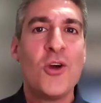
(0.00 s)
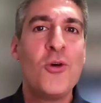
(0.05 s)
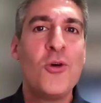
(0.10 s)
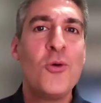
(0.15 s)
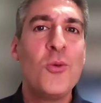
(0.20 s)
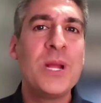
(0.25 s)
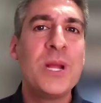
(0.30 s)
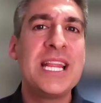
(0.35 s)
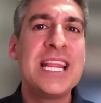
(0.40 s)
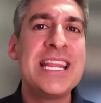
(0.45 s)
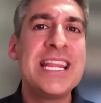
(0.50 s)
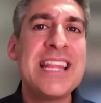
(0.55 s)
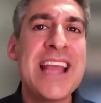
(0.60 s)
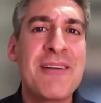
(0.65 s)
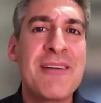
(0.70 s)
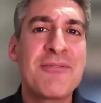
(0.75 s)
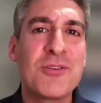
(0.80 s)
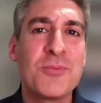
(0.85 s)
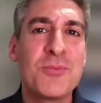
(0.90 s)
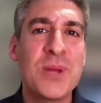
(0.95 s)
who would
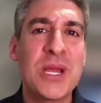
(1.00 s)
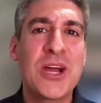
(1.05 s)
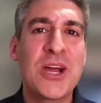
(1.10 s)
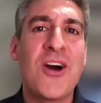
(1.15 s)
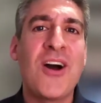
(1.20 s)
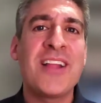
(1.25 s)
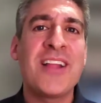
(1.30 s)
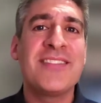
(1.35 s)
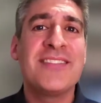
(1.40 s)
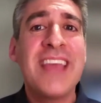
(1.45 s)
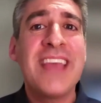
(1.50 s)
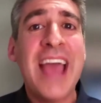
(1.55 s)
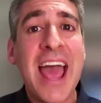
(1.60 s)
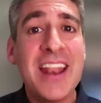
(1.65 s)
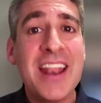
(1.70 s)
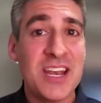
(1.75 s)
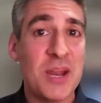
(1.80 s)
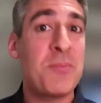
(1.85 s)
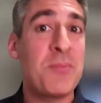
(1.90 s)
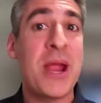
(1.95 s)
never be caught
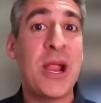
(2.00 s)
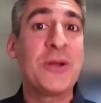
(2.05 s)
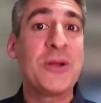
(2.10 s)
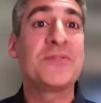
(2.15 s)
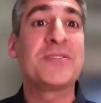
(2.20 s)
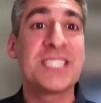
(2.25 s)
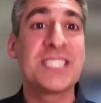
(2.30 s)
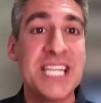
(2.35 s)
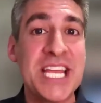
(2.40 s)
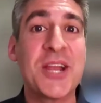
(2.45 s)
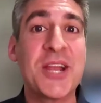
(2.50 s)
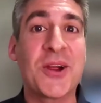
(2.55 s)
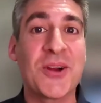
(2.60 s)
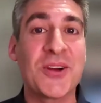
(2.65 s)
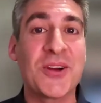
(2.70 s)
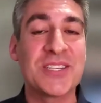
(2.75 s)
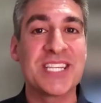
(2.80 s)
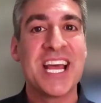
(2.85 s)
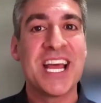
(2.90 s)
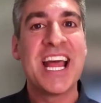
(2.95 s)
dead in a pair of
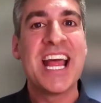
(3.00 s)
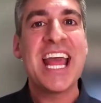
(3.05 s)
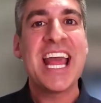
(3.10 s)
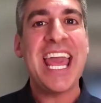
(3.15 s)
sneakers,